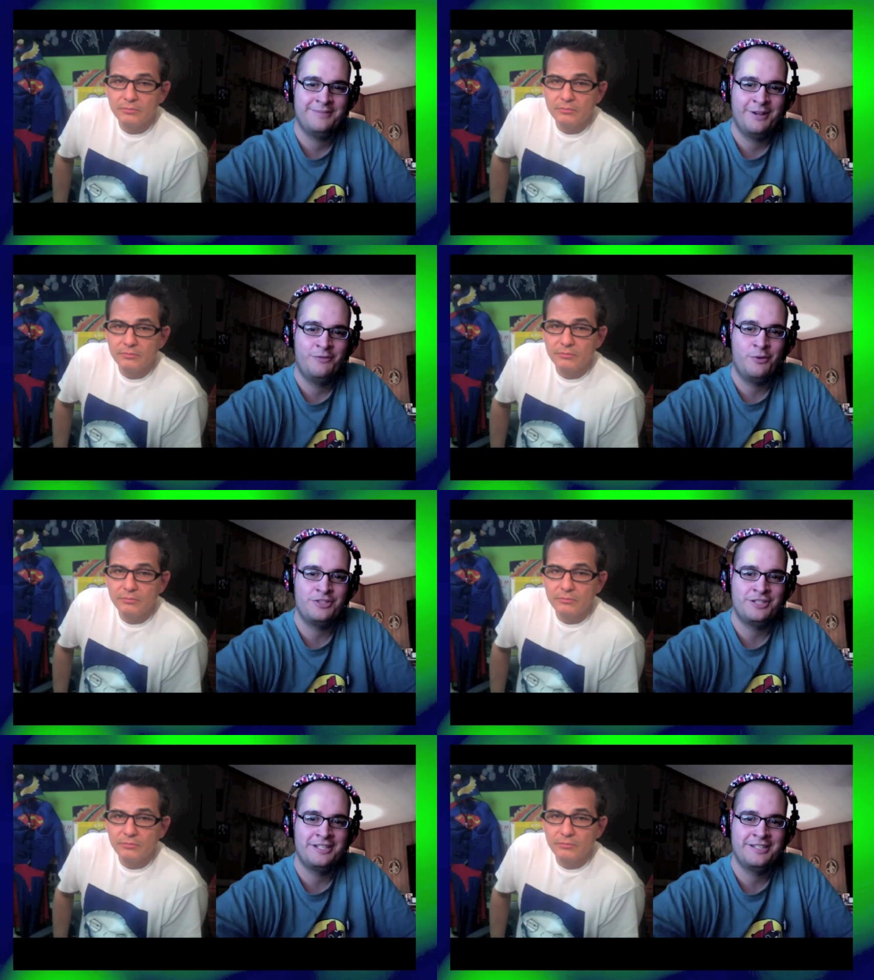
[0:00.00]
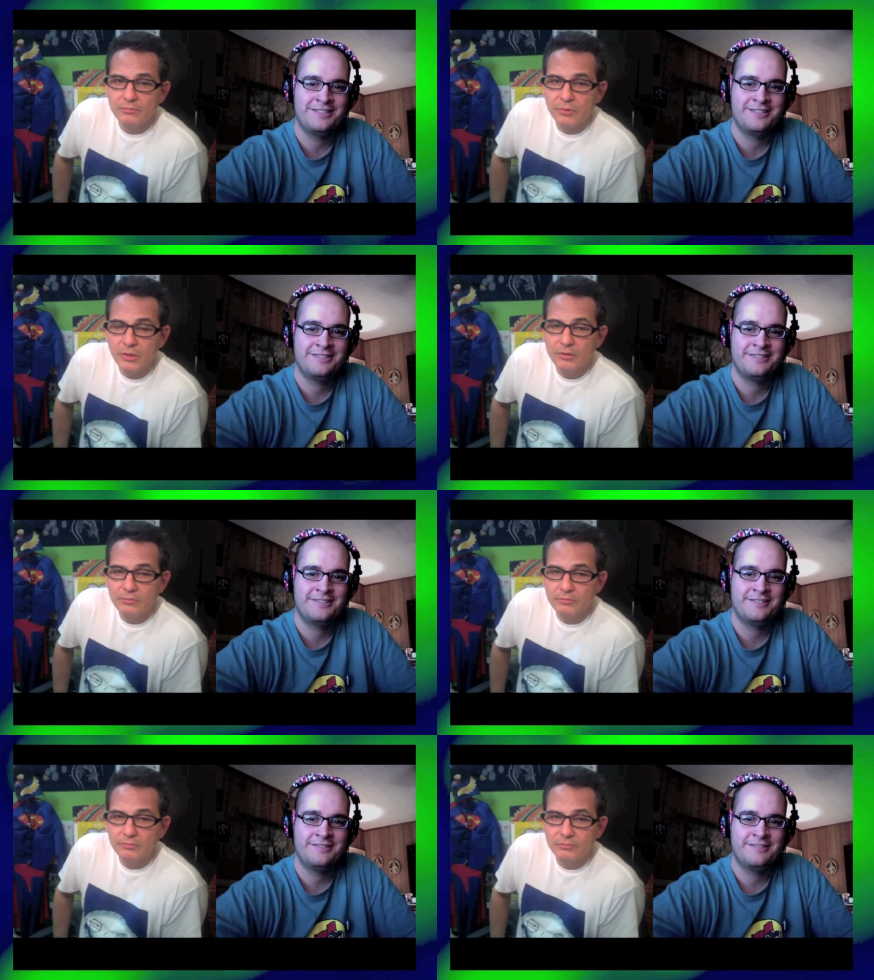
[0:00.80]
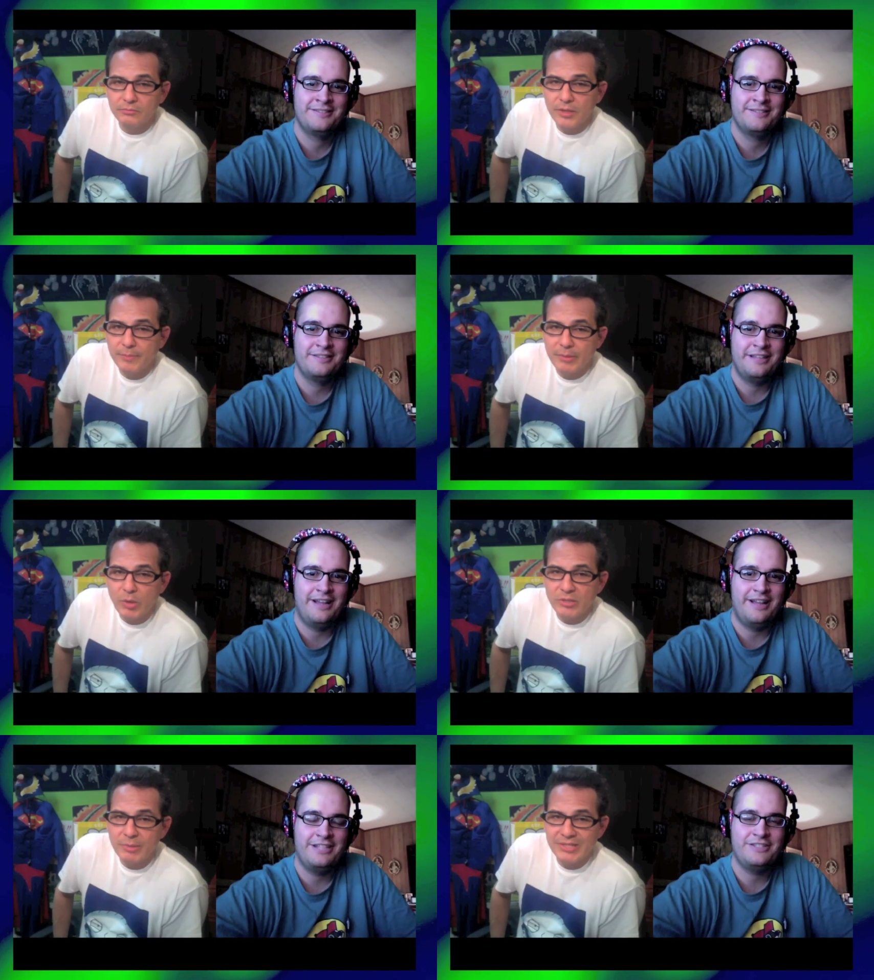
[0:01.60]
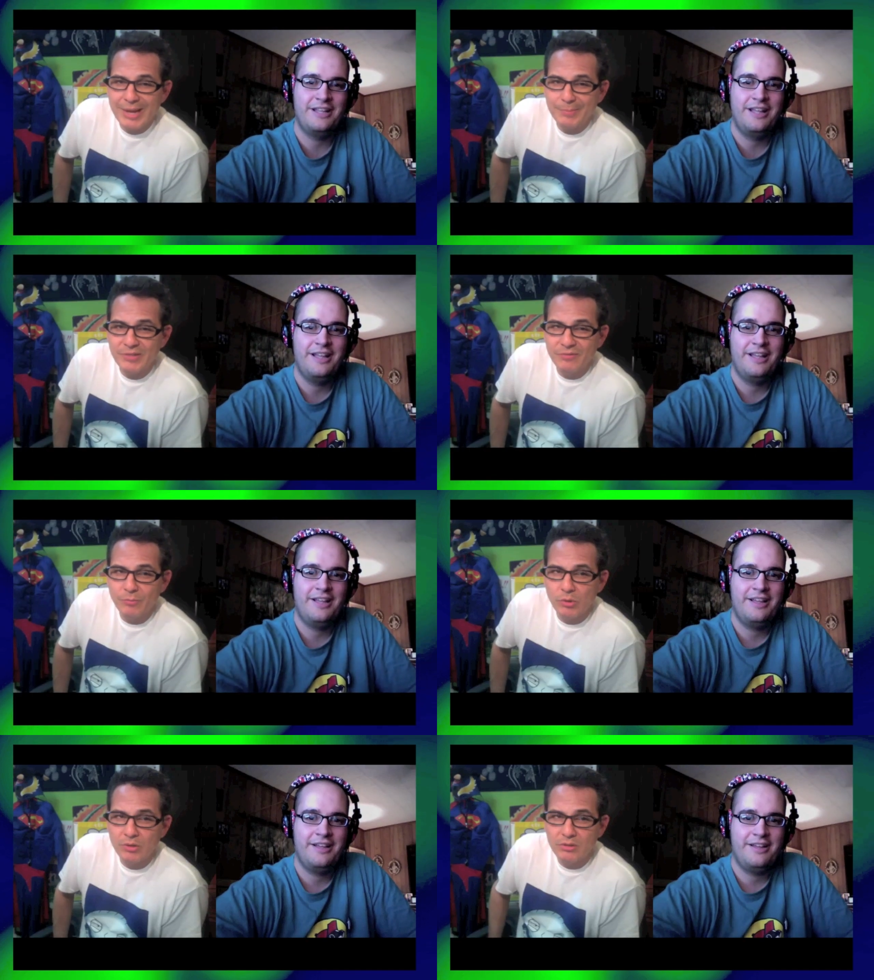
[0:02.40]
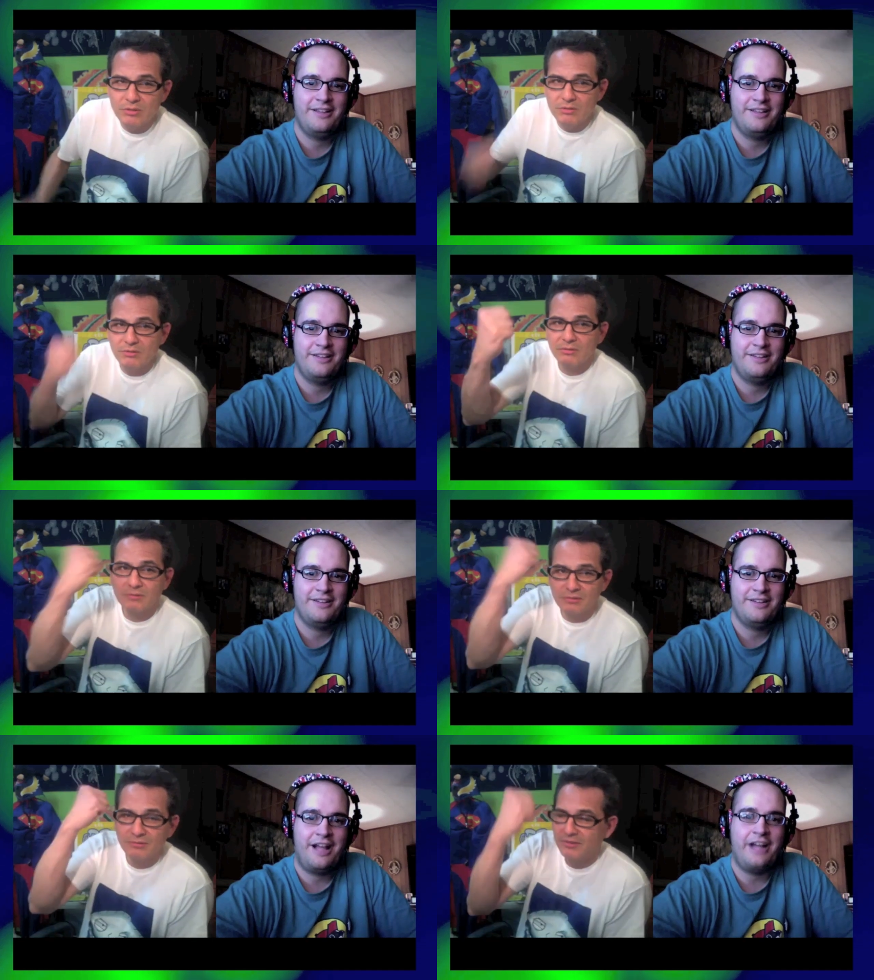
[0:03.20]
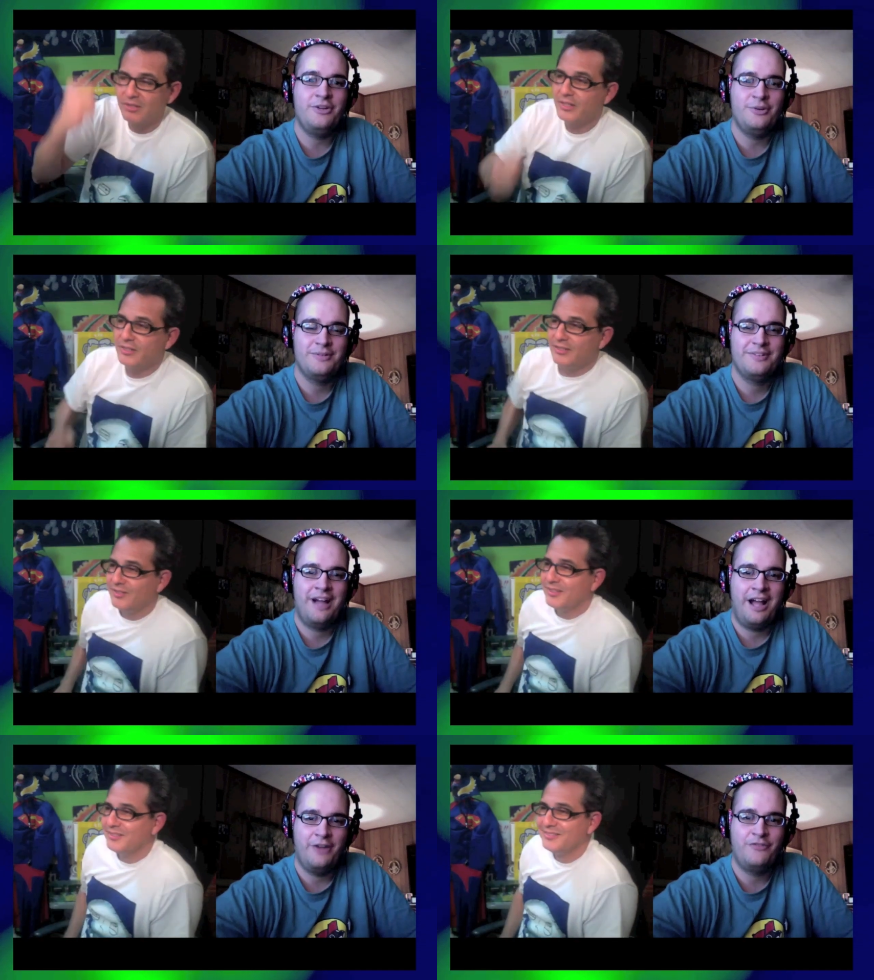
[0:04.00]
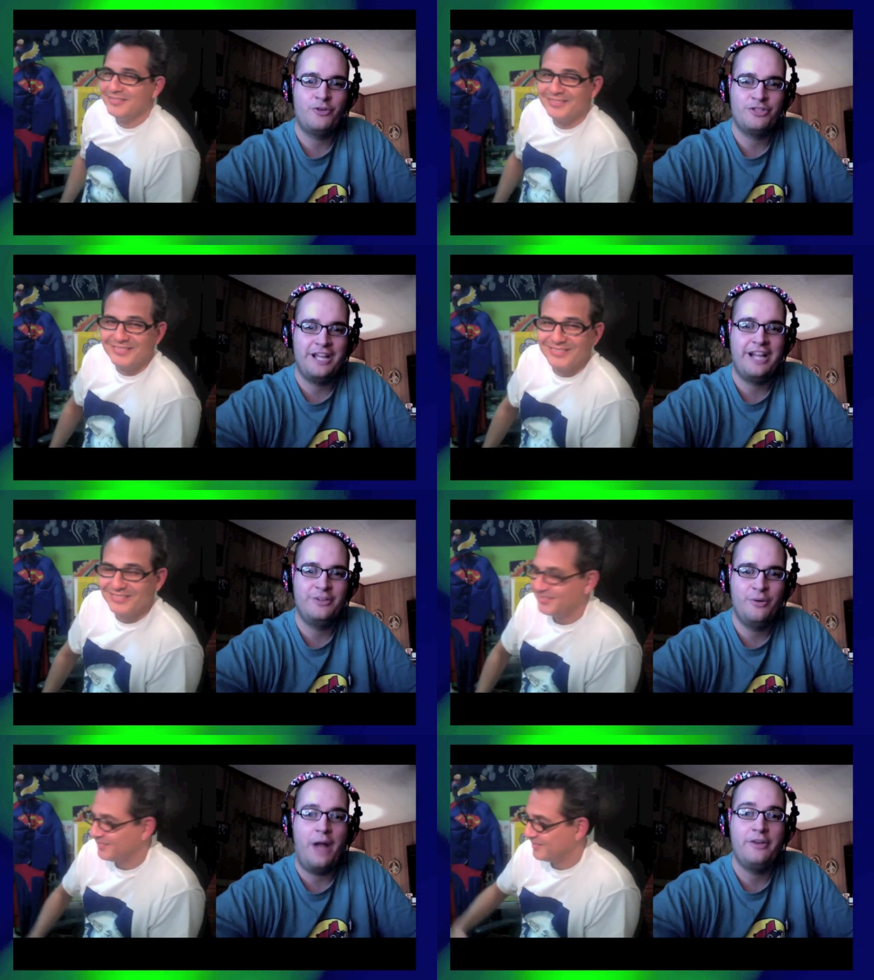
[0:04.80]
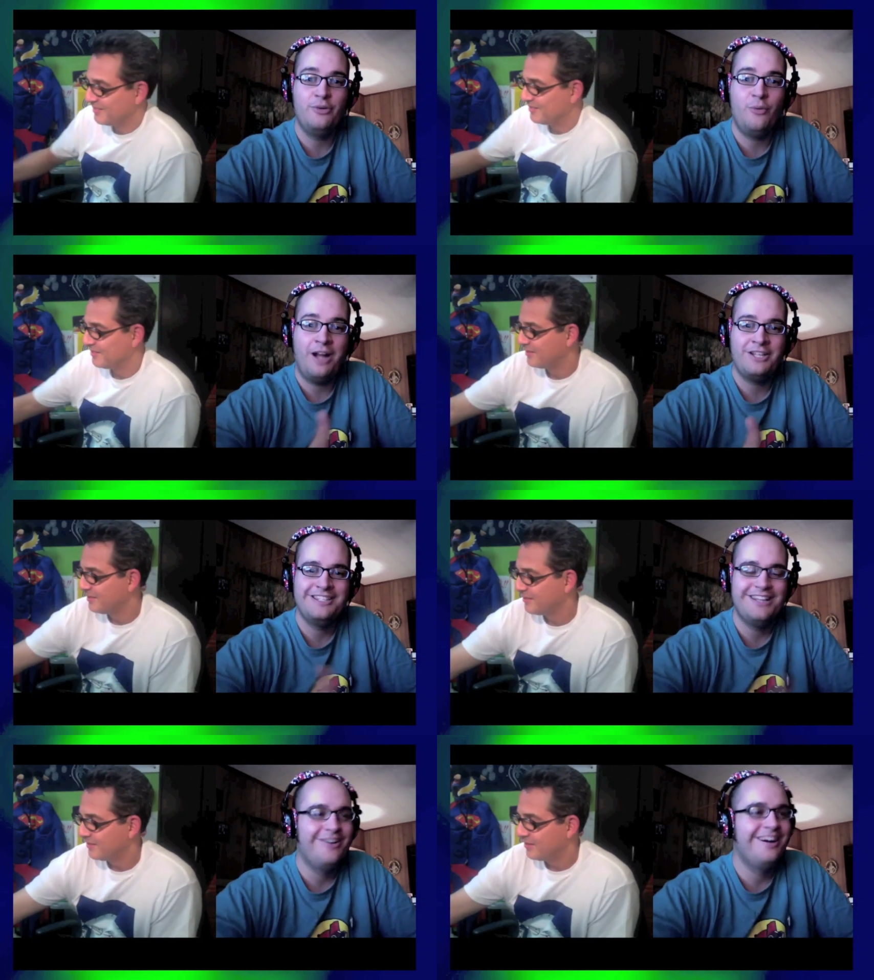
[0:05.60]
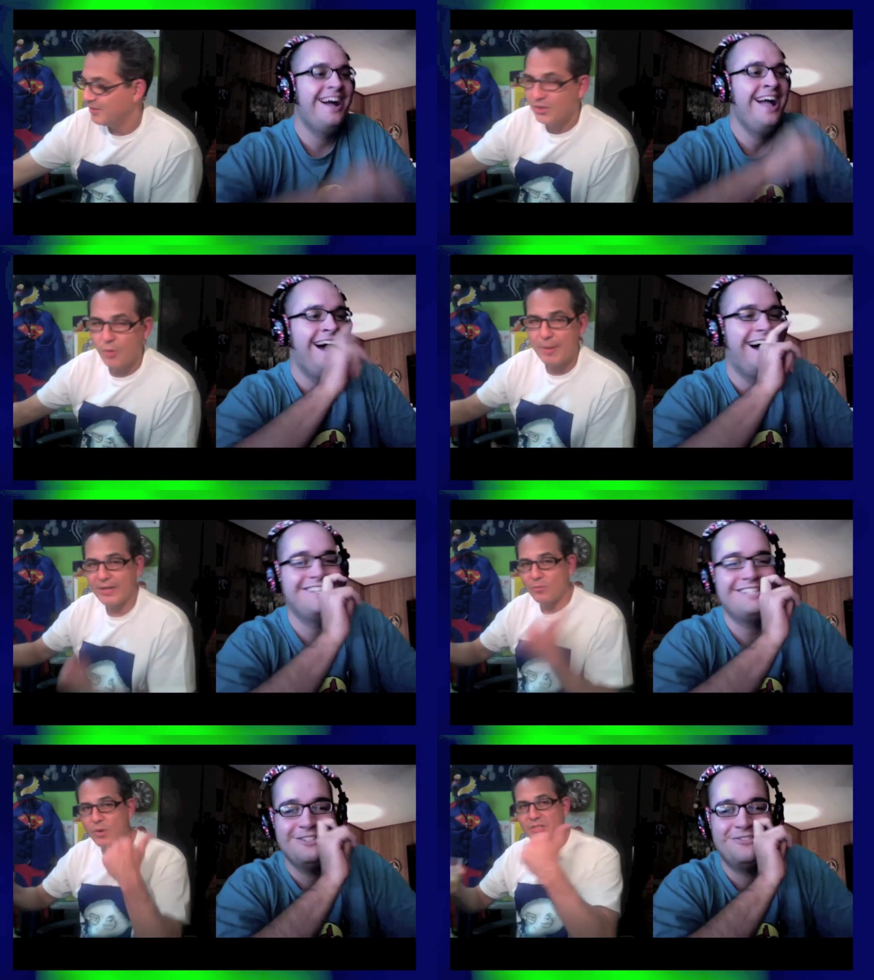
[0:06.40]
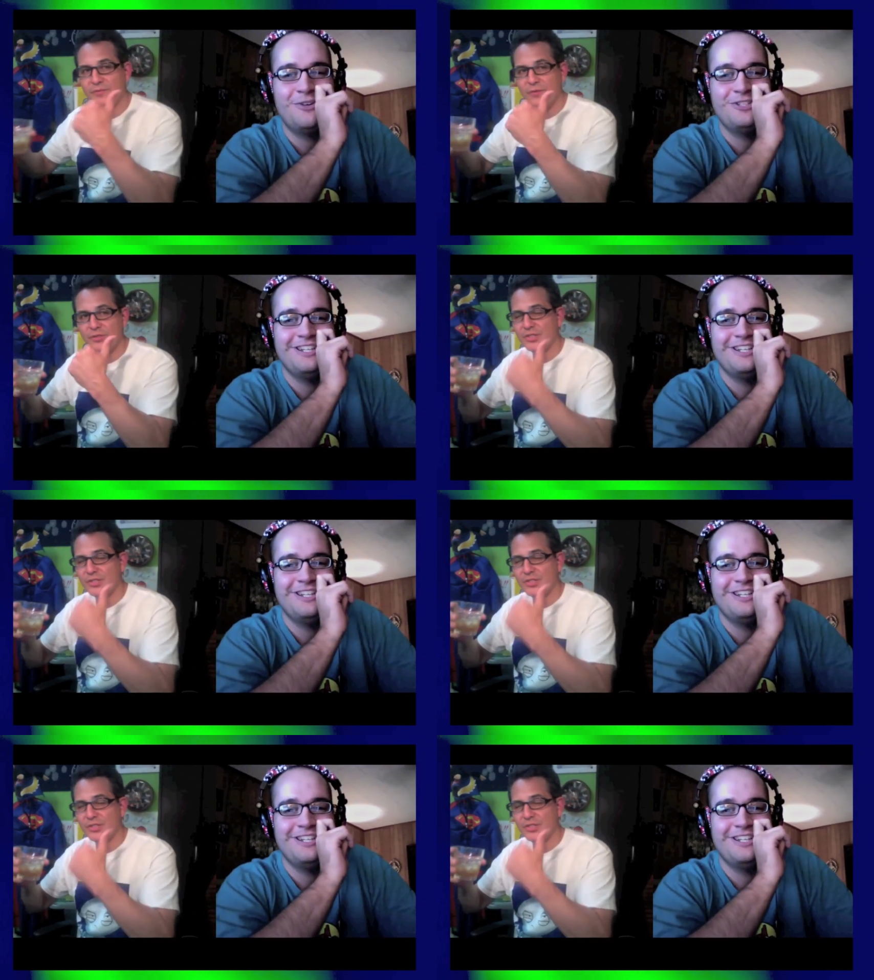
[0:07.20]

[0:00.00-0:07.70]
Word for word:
Speaker 1: unfortunately. Really? You
Speaker 2: haven't been yeah, watching my Japanese for morons? I do.
Speaker 1: Okay, okay. I, unfortunately, I do. I do watch it. No, Go back I said and unfortunately.